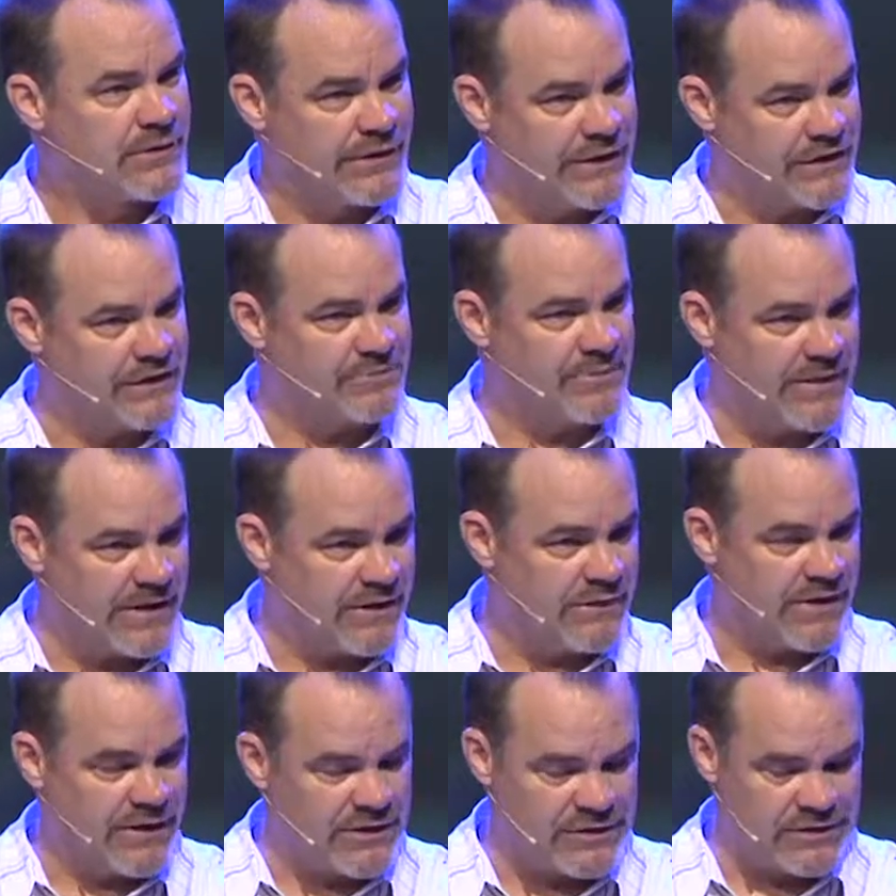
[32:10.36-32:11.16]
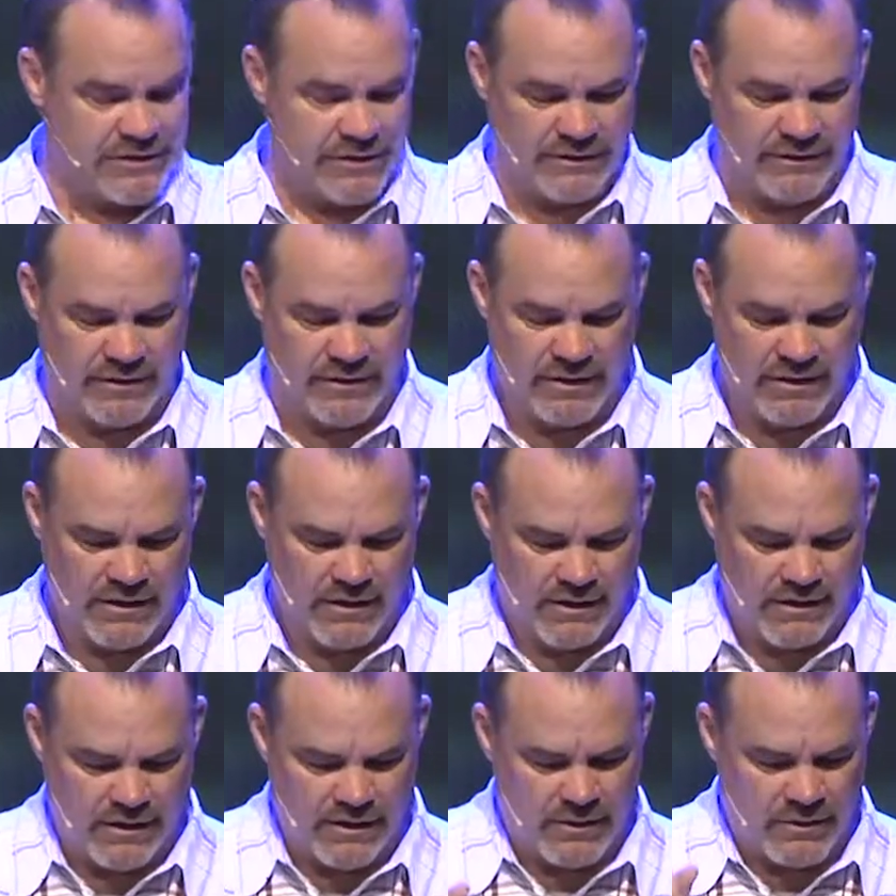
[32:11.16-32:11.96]
So here's my question
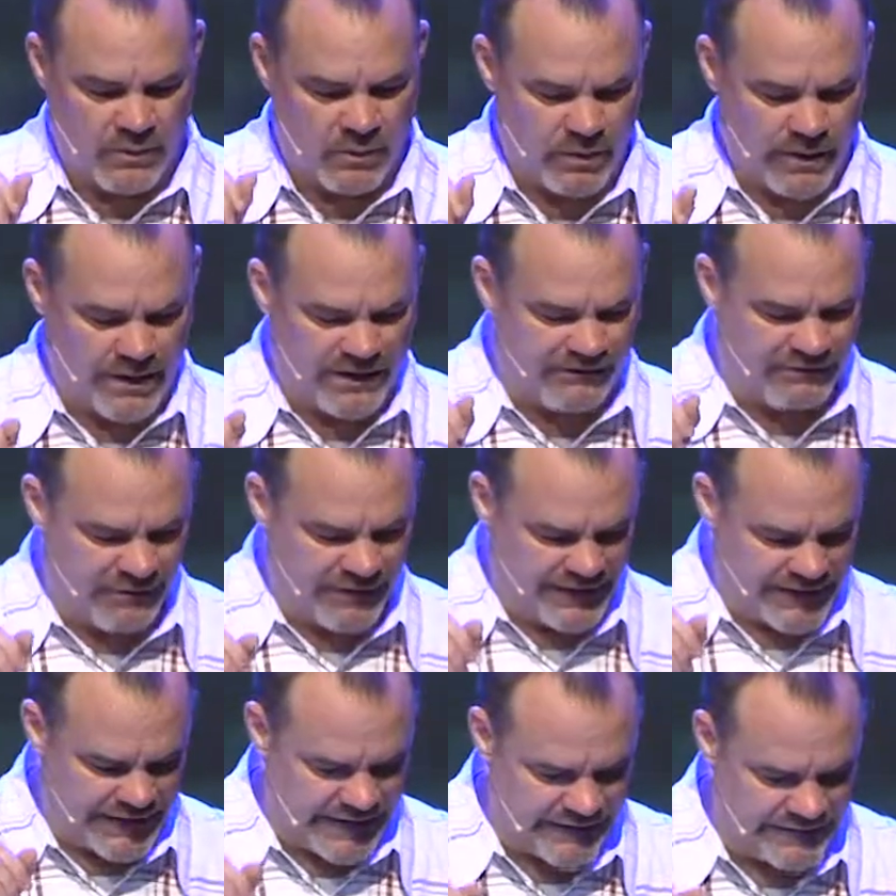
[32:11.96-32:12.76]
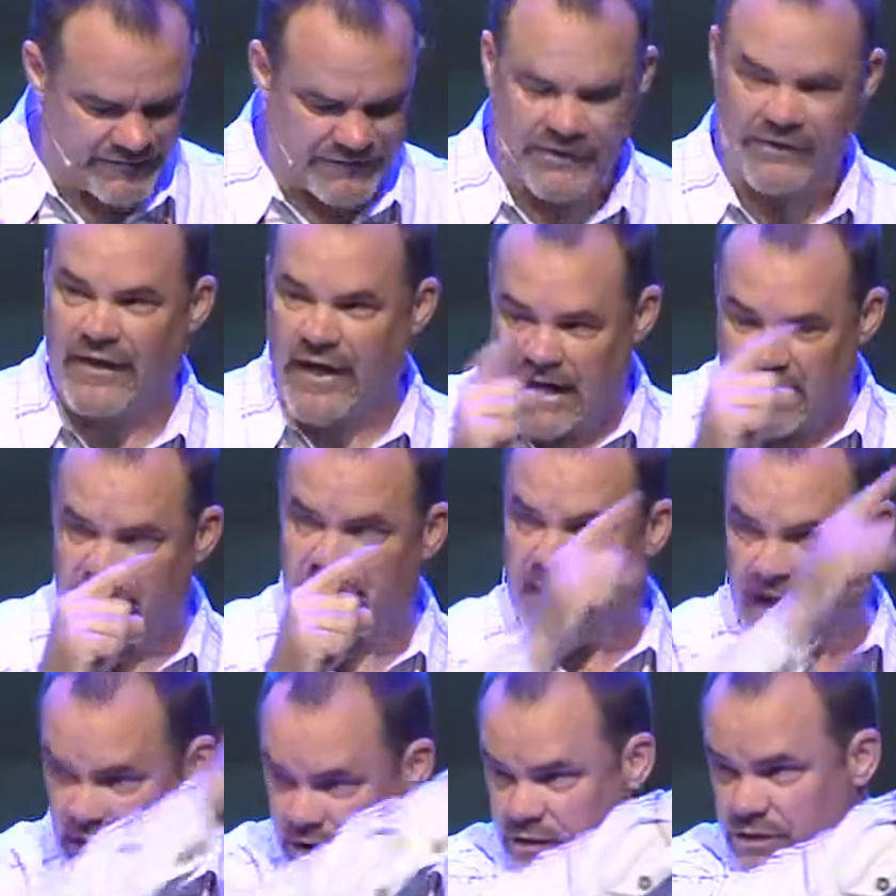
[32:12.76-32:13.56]
what if we lived to
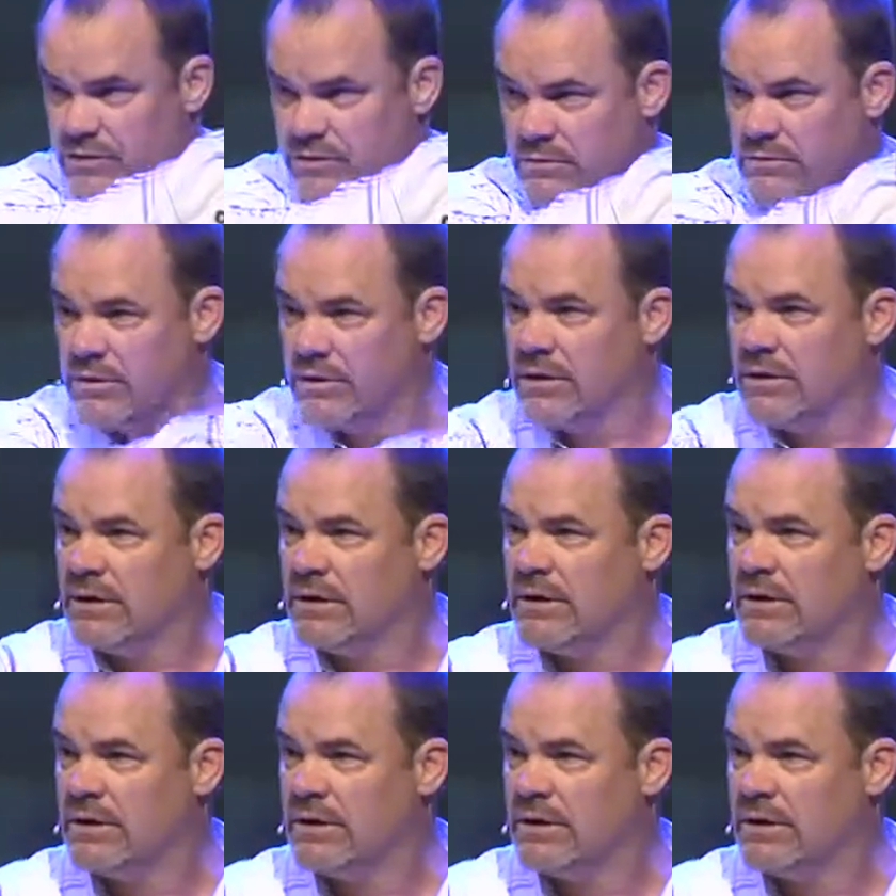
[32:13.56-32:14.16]
that value?